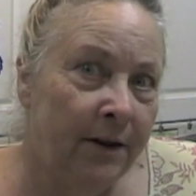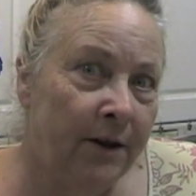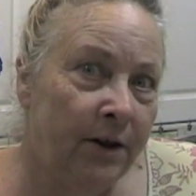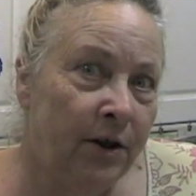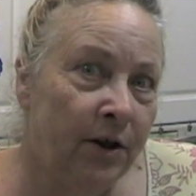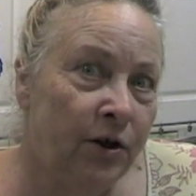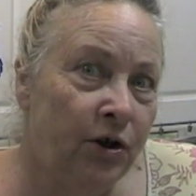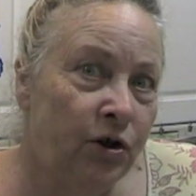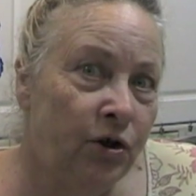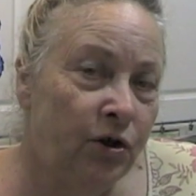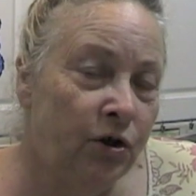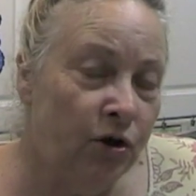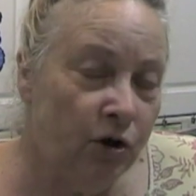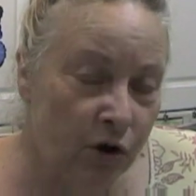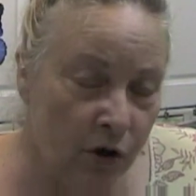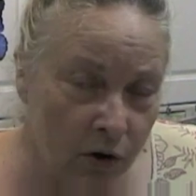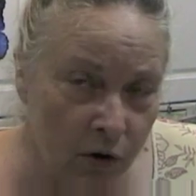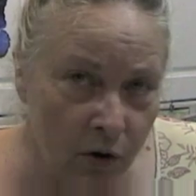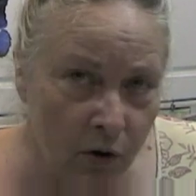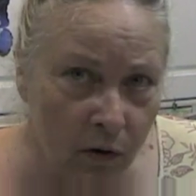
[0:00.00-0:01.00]
The
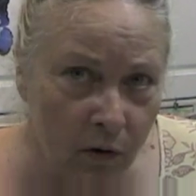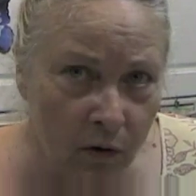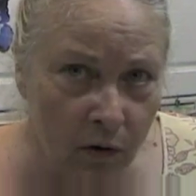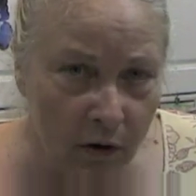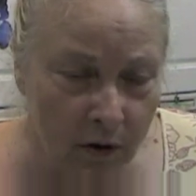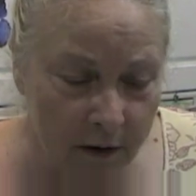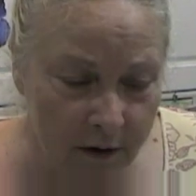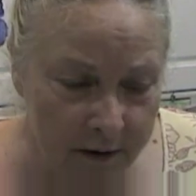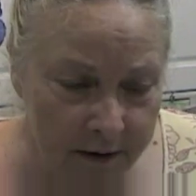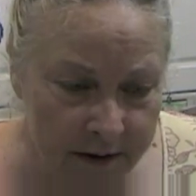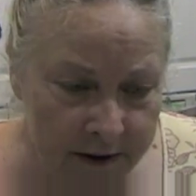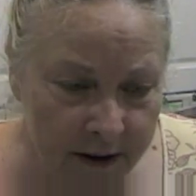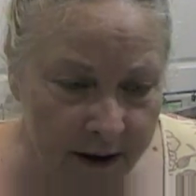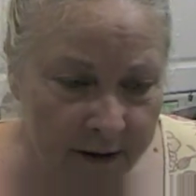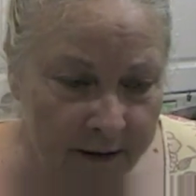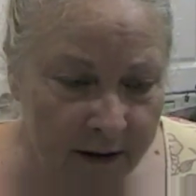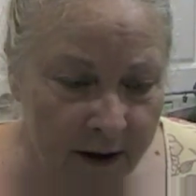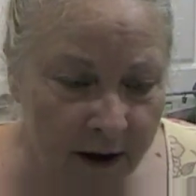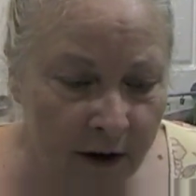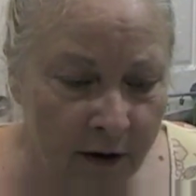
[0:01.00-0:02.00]
tools
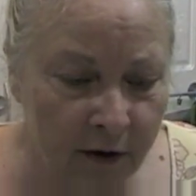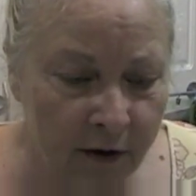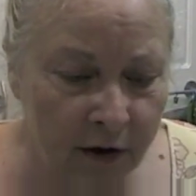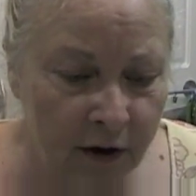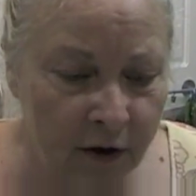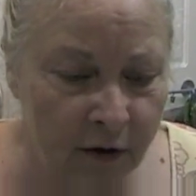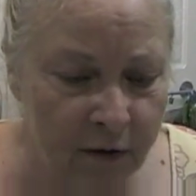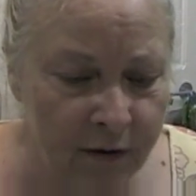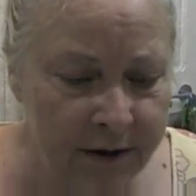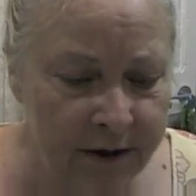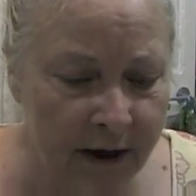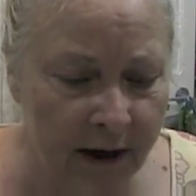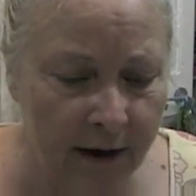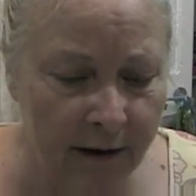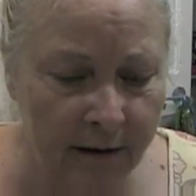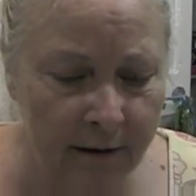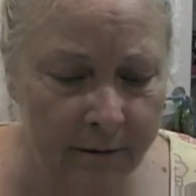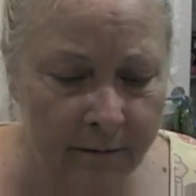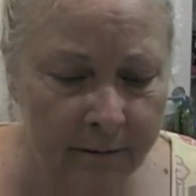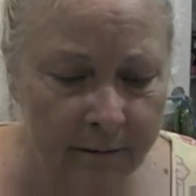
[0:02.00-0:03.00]
that they are
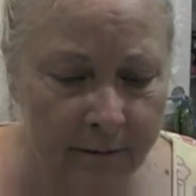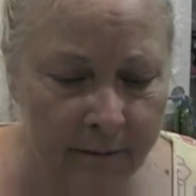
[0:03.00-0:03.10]
using